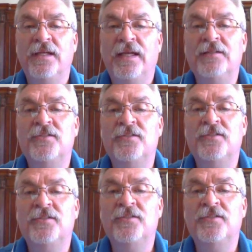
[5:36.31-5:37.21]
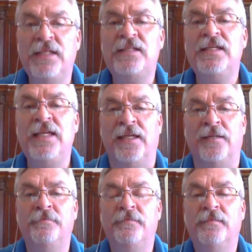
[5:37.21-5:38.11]
And so I submit to
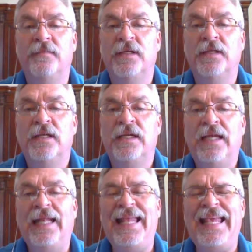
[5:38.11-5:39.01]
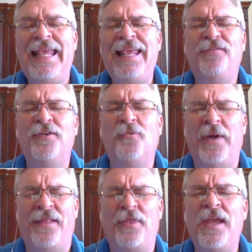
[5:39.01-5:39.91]
him, and even
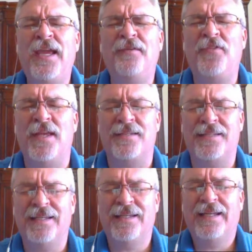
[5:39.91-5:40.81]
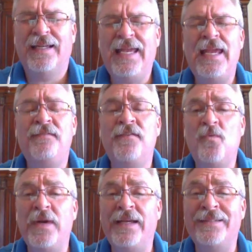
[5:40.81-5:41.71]
when, think of this,
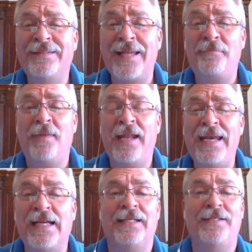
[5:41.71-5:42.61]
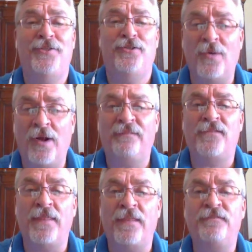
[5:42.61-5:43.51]
even when somebody cuts you off
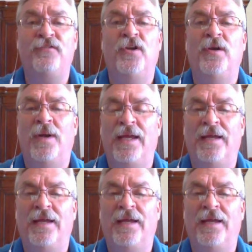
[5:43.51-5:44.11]
on the freeway,